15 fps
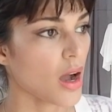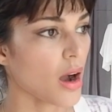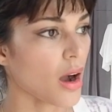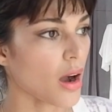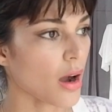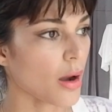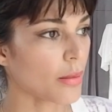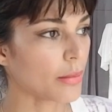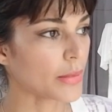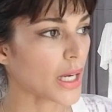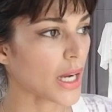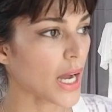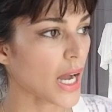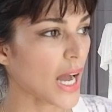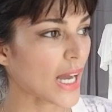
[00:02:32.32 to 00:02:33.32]

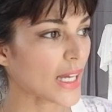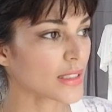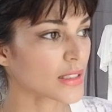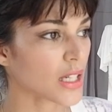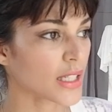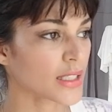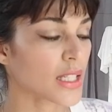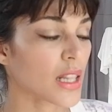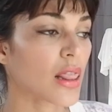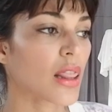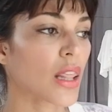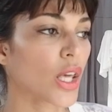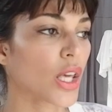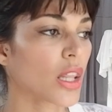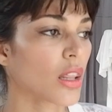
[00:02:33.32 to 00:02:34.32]
And I didn't
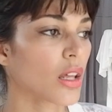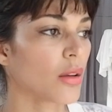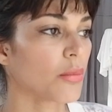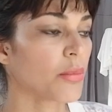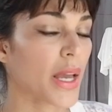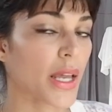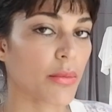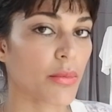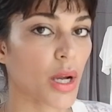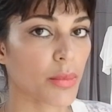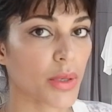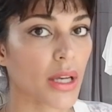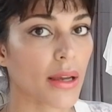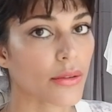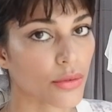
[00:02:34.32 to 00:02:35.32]
think that men might
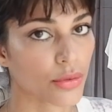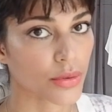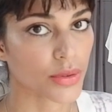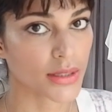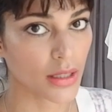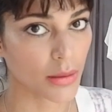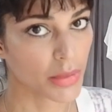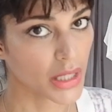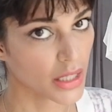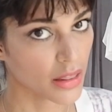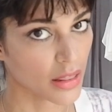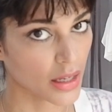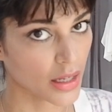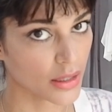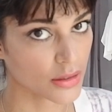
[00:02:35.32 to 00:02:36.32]
be going through a similar
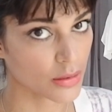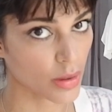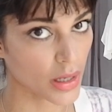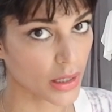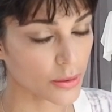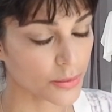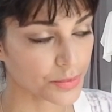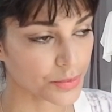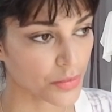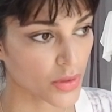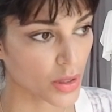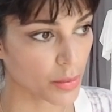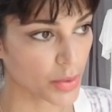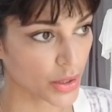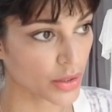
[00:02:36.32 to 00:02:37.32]
thing as well,
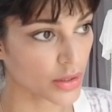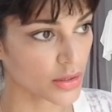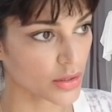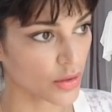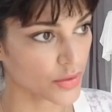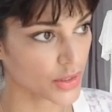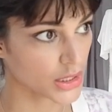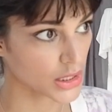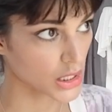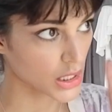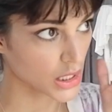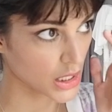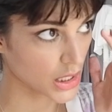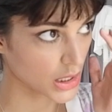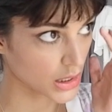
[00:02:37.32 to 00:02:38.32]
because
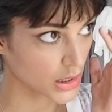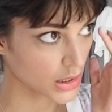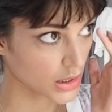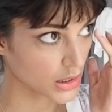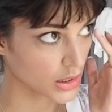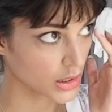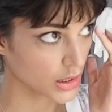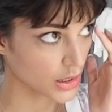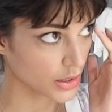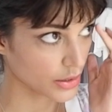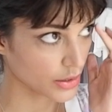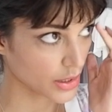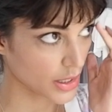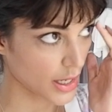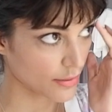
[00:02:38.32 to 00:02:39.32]
obviously, you
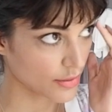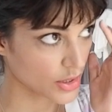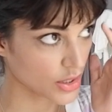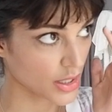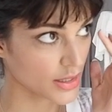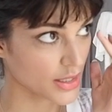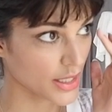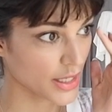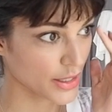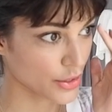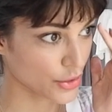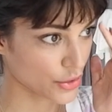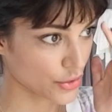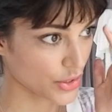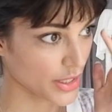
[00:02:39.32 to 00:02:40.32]
know, the advertising
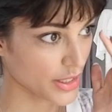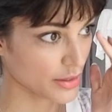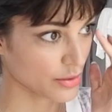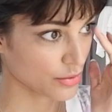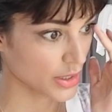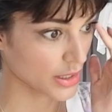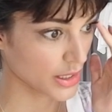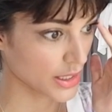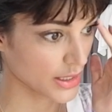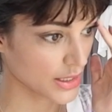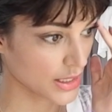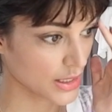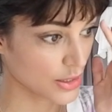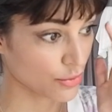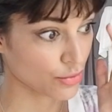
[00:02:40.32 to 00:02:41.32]
industry has
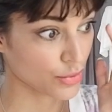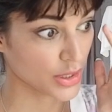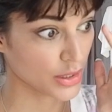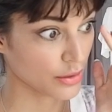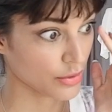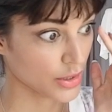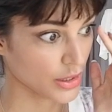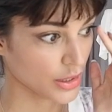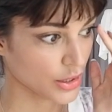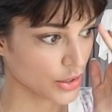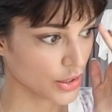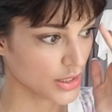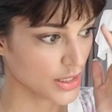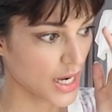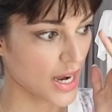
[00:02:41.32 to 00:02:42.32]
realized it's a really, really
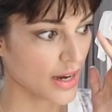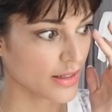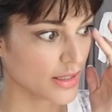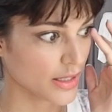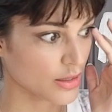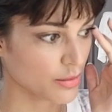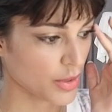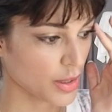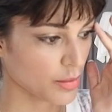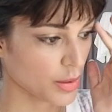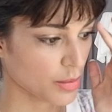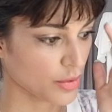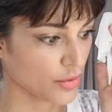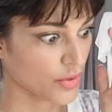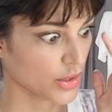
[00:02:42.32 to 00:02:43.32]
good tactic to make
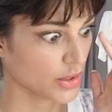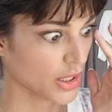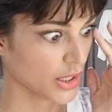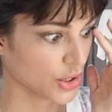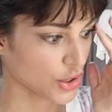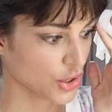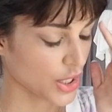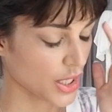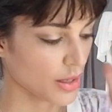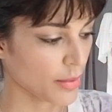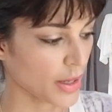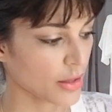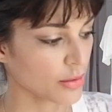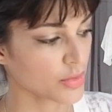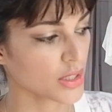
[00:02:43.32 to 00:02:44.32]
people feel like shit
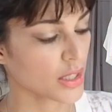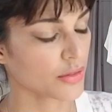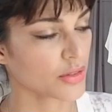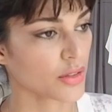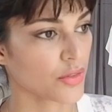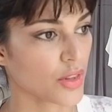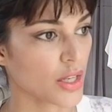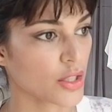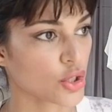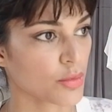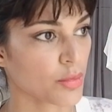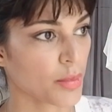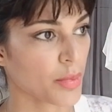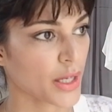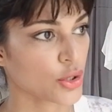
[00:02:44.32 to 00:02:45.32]
about themselves if they
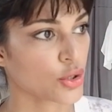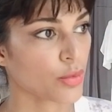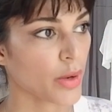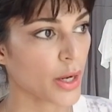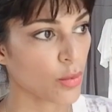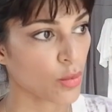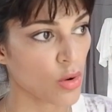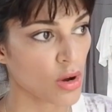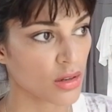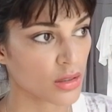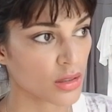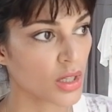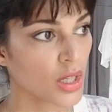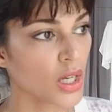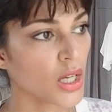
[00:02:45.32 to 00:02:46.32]
just perpetuate
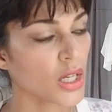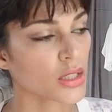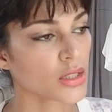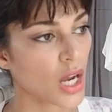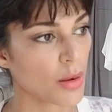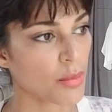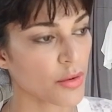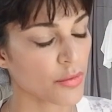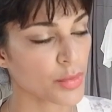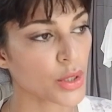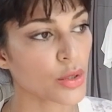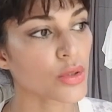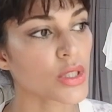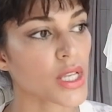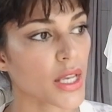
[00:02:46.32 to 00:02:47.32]
one type of
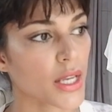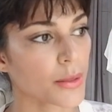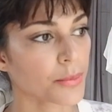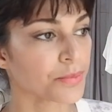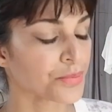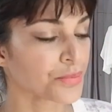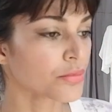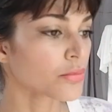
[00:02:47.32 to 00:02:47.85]
beauty.